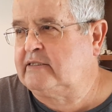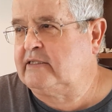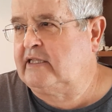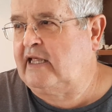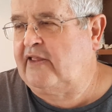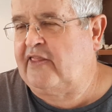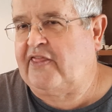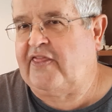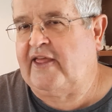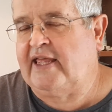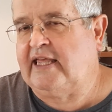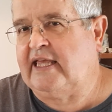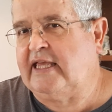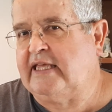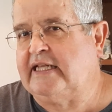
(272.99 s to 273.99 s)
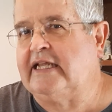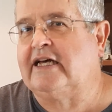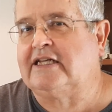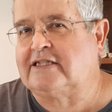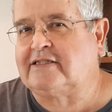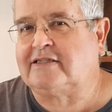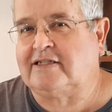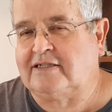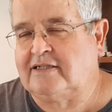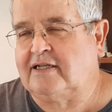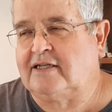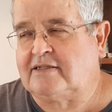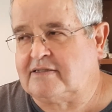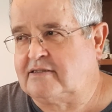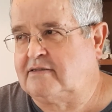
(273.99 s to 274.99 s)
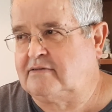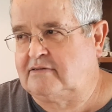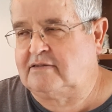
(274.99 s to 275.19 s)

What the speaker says: that thing in us that does